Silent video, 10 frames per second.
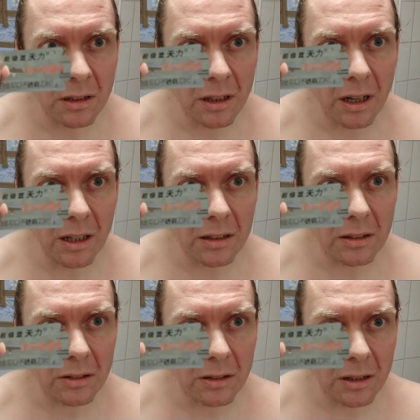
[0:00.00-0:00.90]

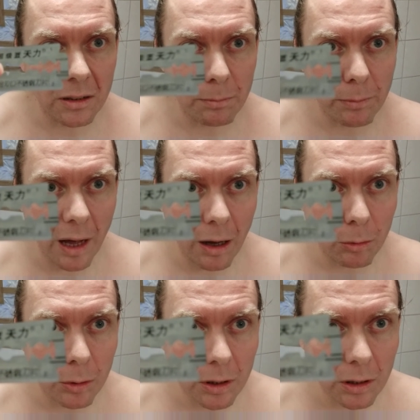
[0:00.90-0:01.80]
character and the
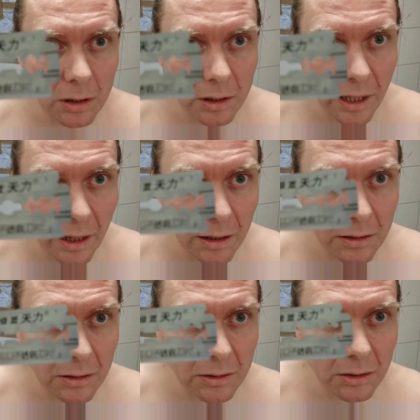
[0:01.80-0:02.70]
power
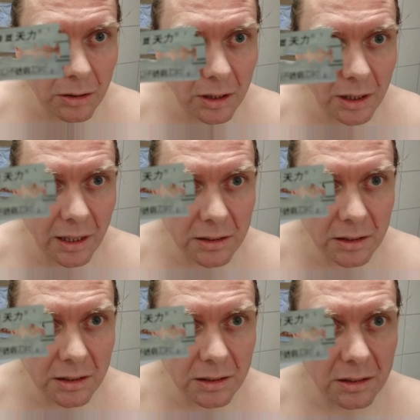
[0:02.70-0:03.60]
character. So I guess
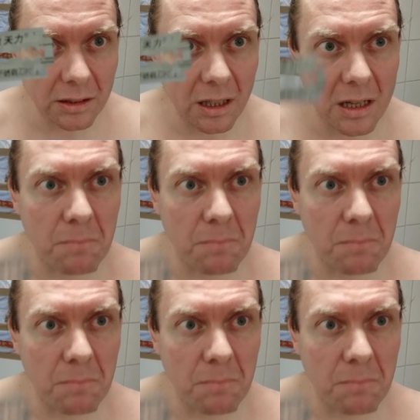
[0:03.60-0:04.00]
it's a